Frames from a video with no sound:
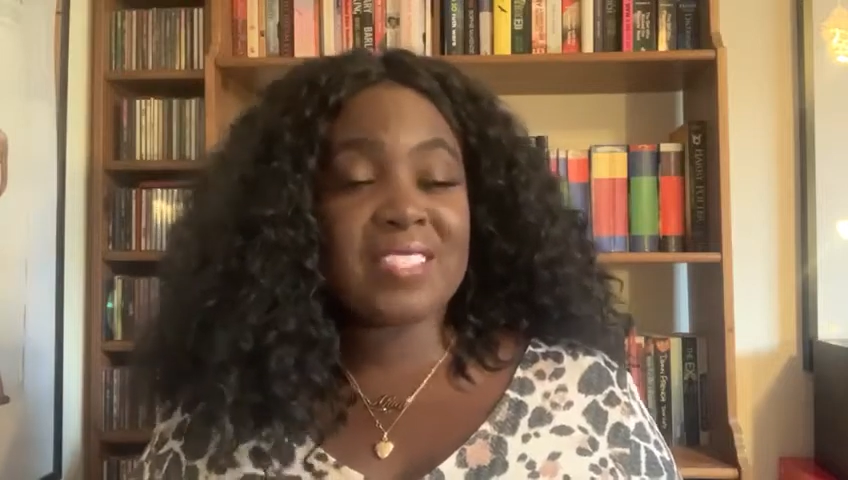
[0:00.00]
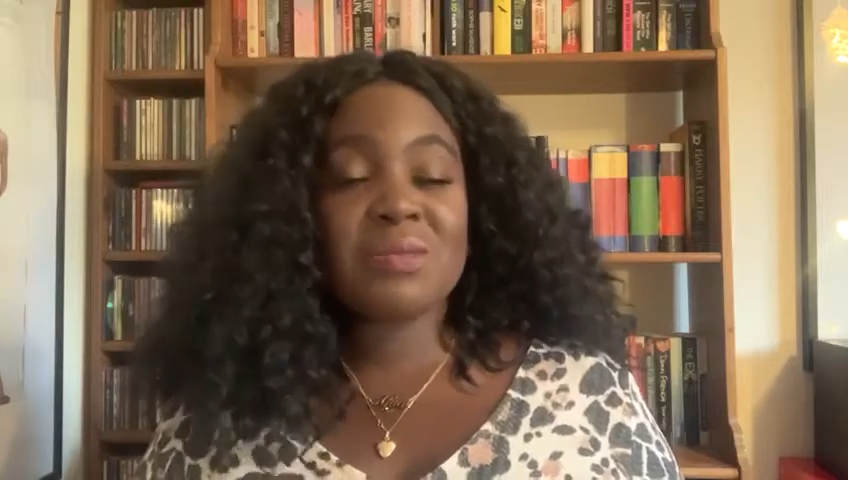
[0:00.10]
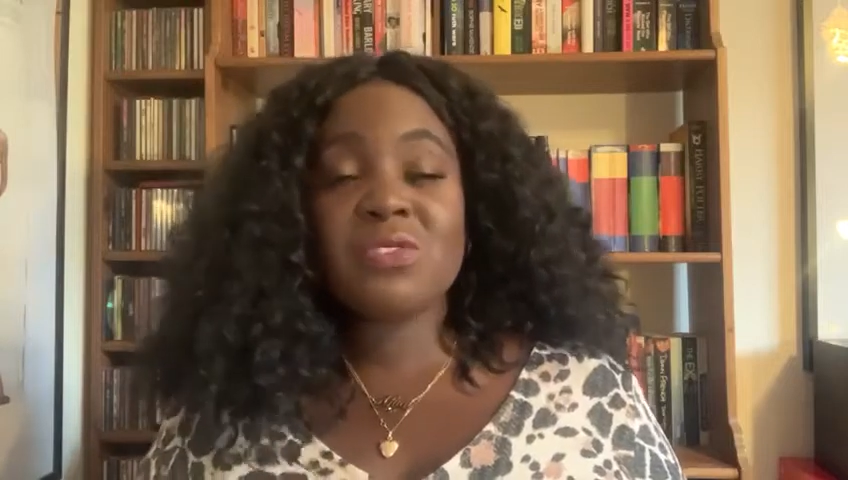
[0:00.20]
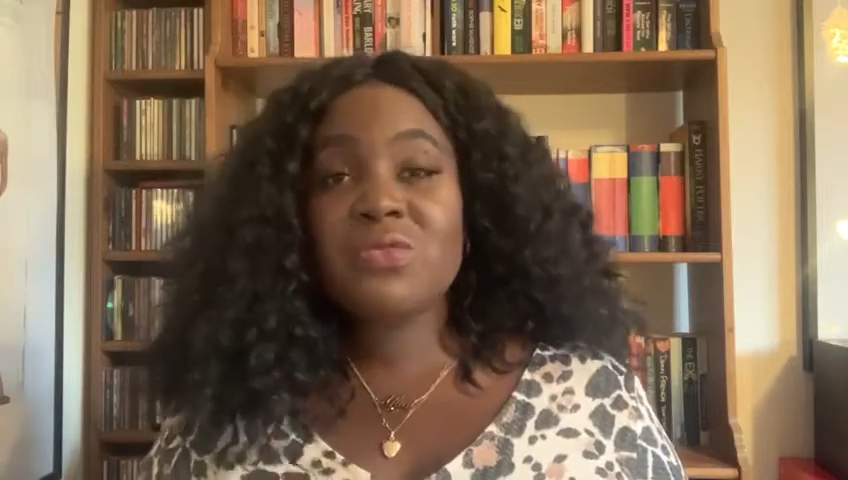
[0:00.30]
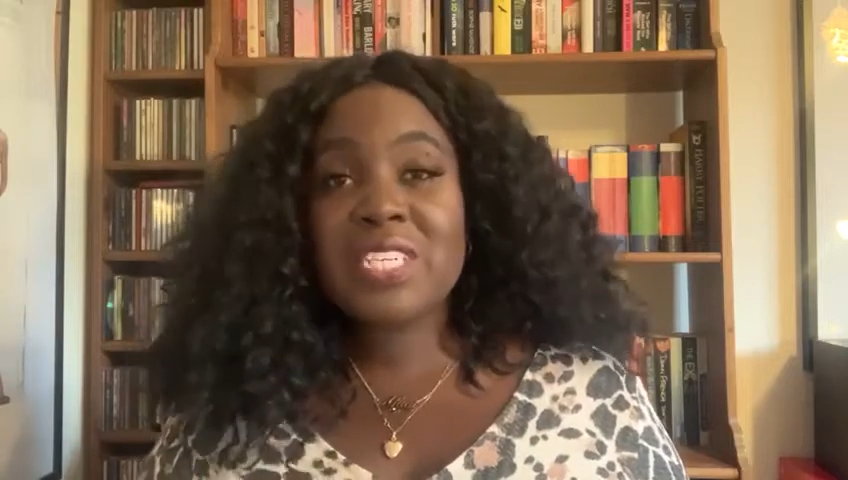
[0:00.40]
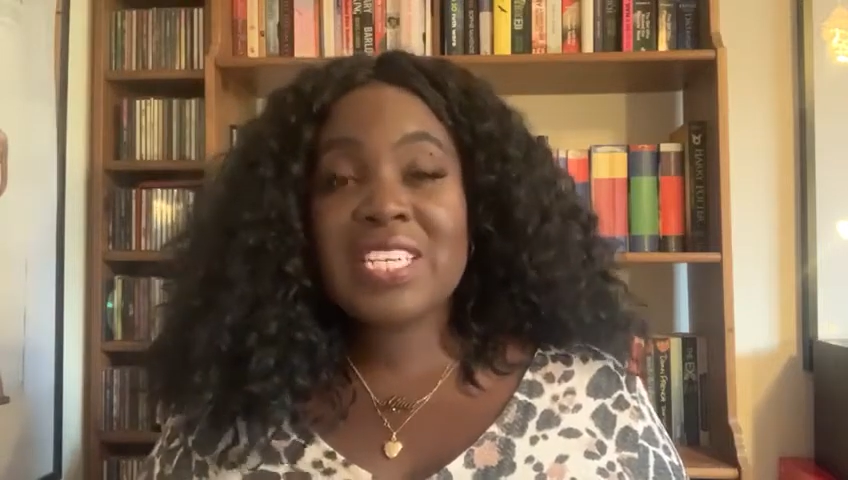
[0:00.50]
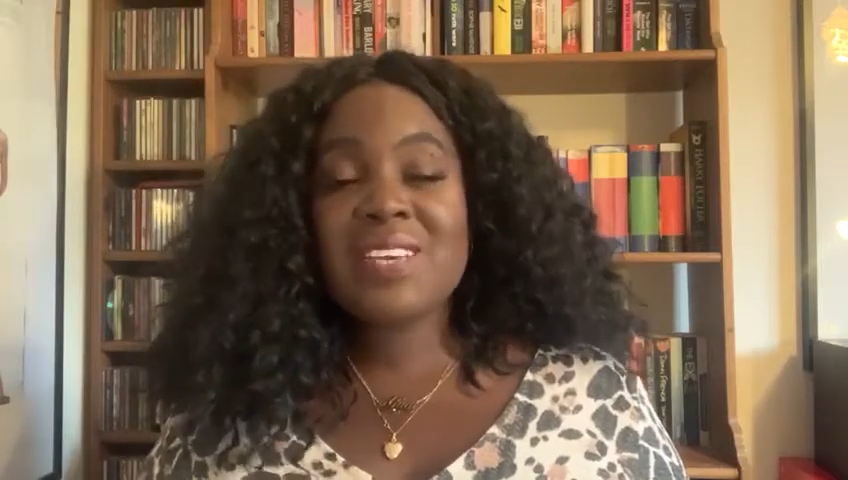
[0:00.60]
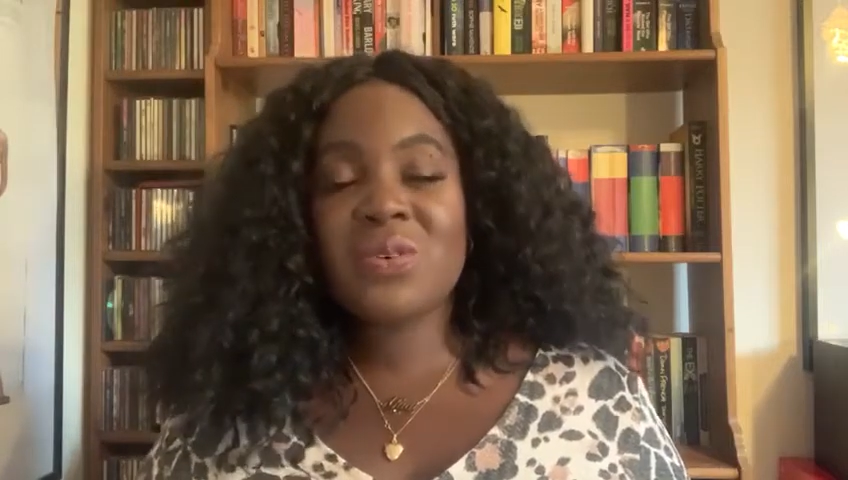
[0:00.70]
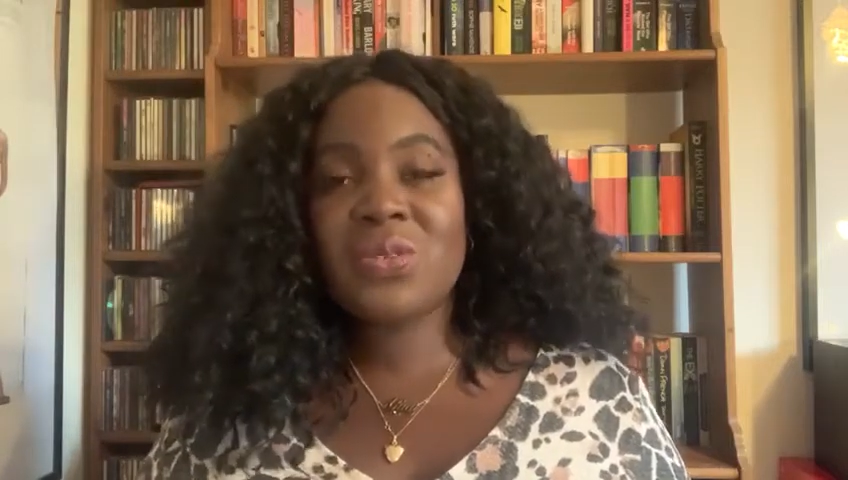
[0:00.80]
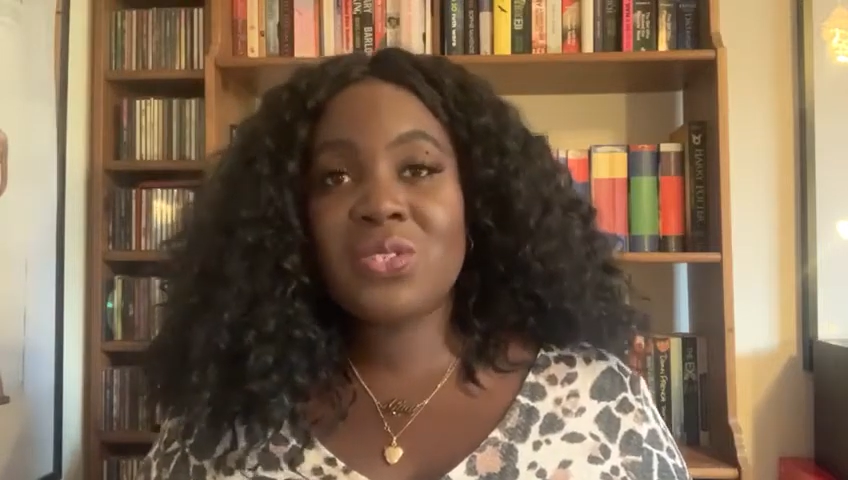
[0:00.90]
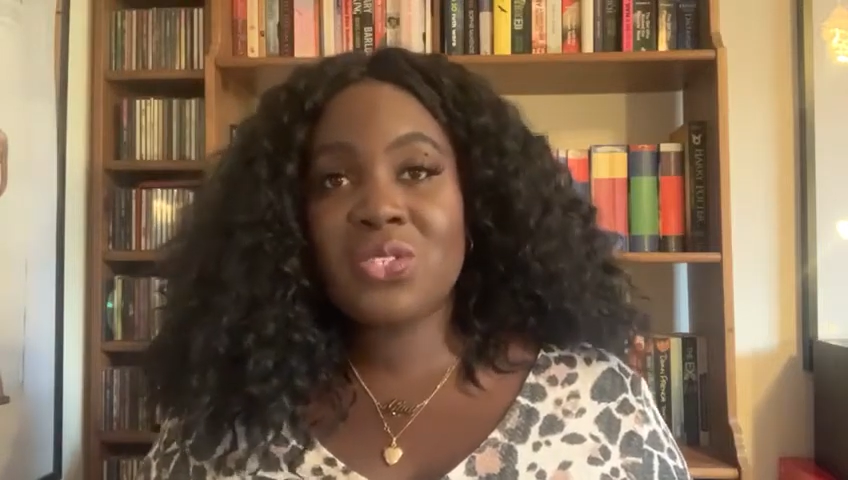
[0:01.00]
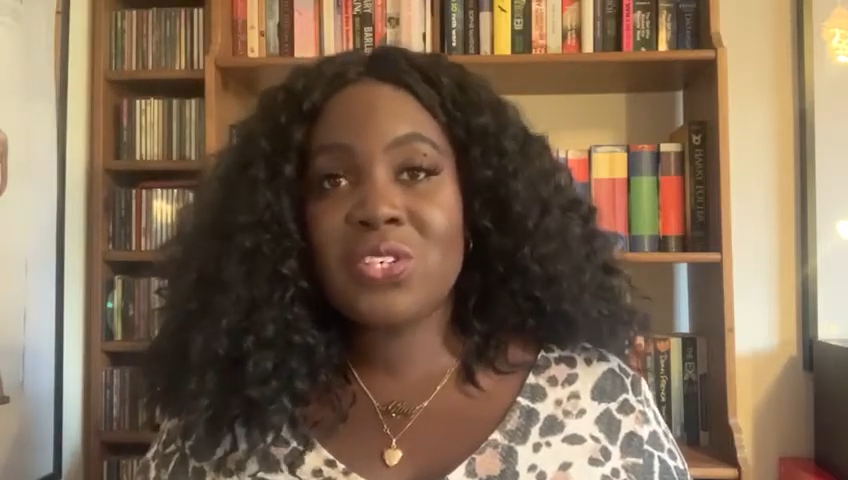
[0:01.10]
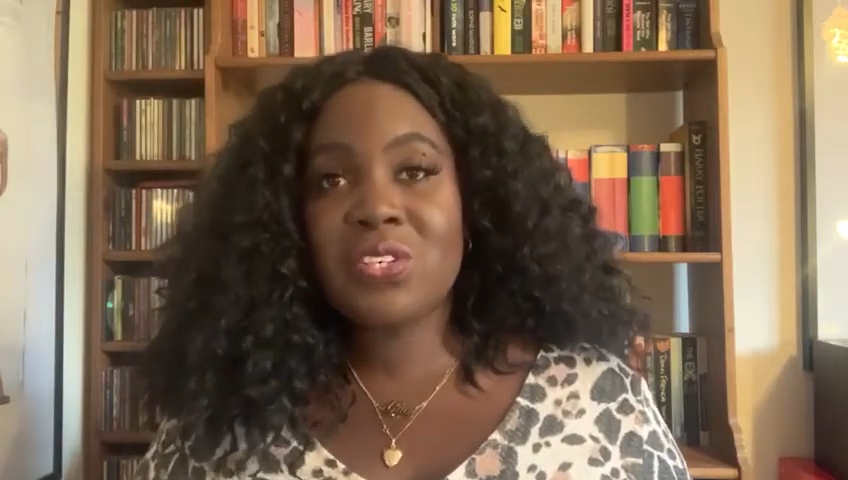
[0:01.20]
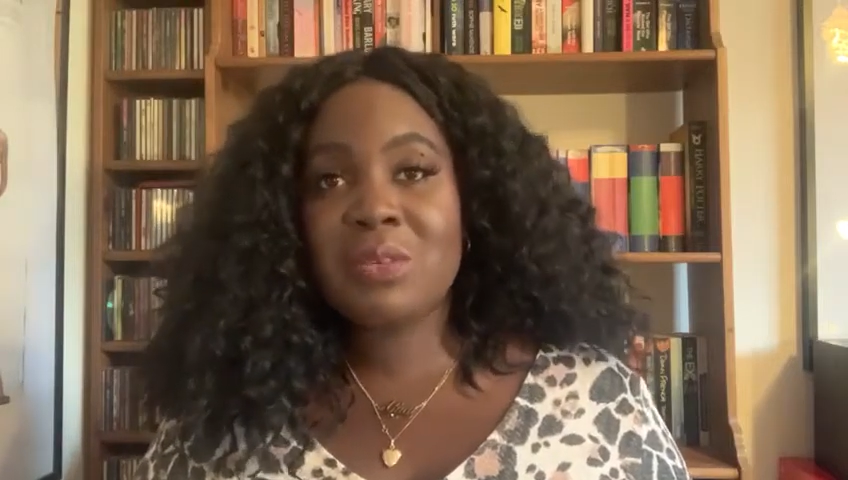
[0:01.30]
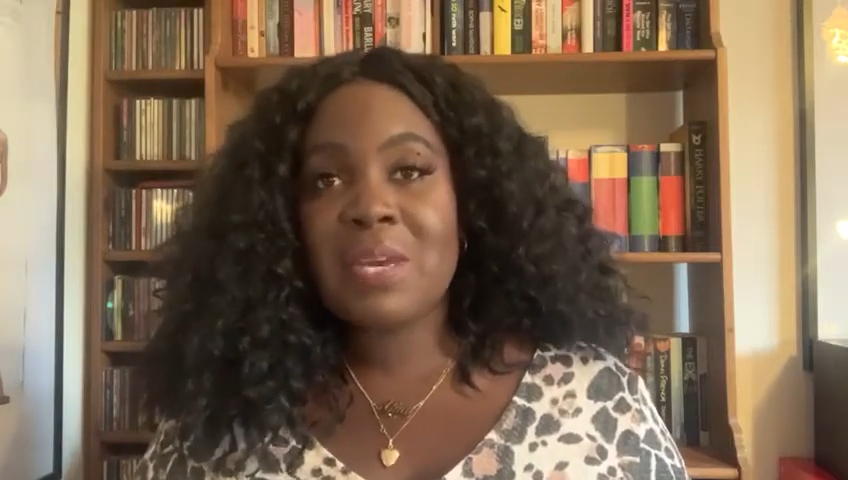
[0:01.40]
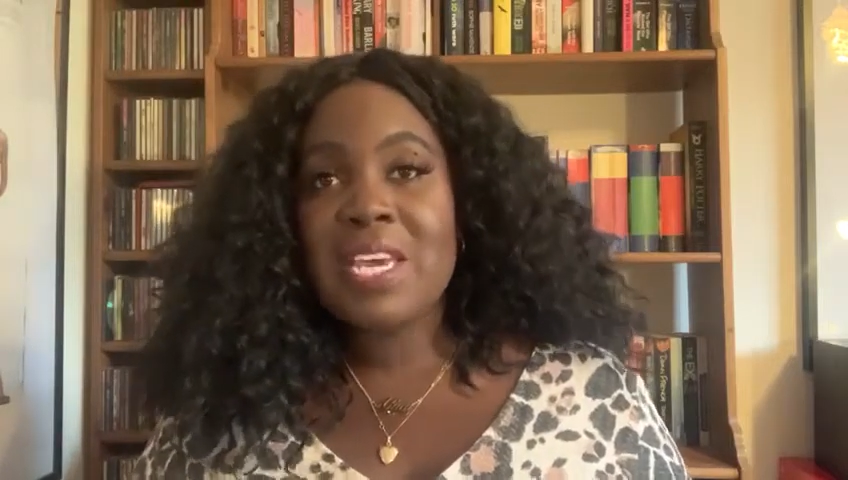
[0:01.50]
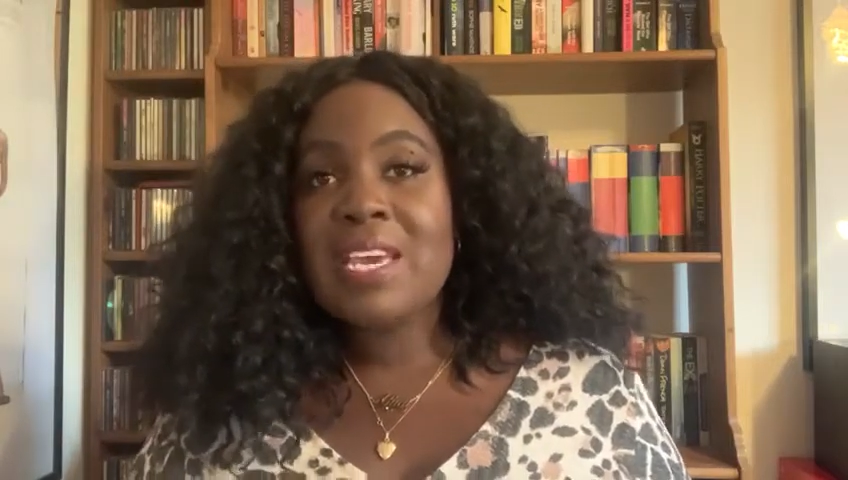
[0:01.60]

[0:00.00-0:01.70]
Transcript: I was reading it on the tube